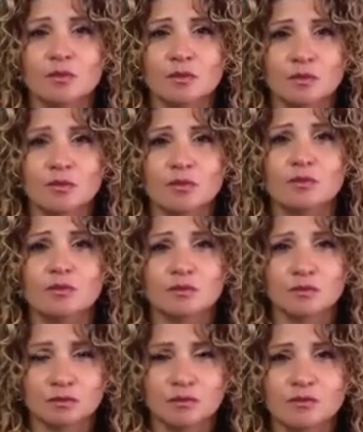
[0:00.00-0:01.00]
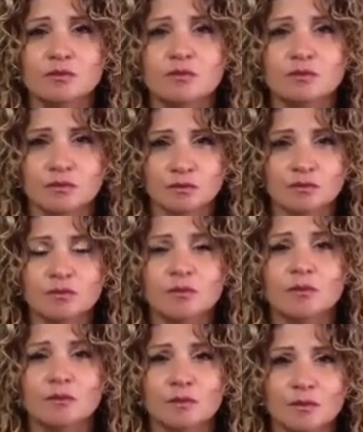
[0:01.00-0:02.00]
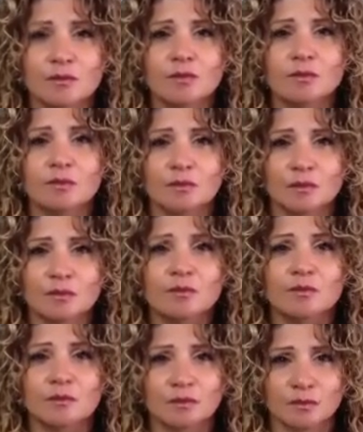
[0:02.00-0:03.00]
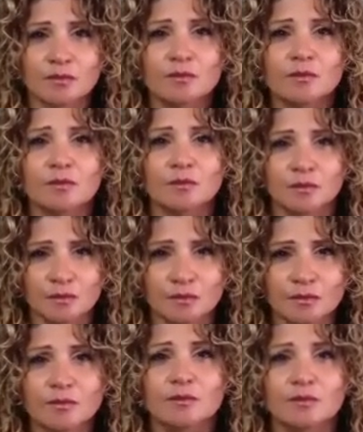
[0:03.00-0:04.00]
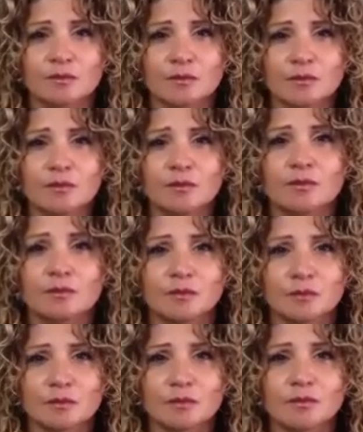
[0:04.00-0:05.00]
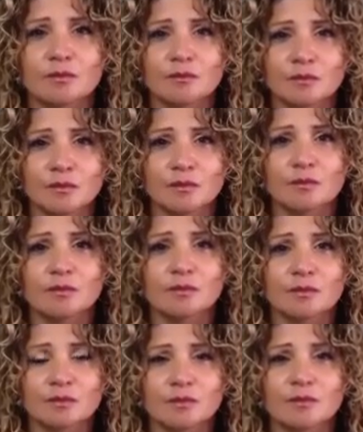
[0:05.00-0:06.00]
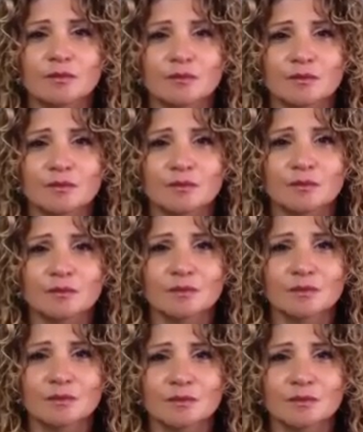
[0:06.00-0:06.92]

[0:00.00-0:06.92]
This person isn't speaking.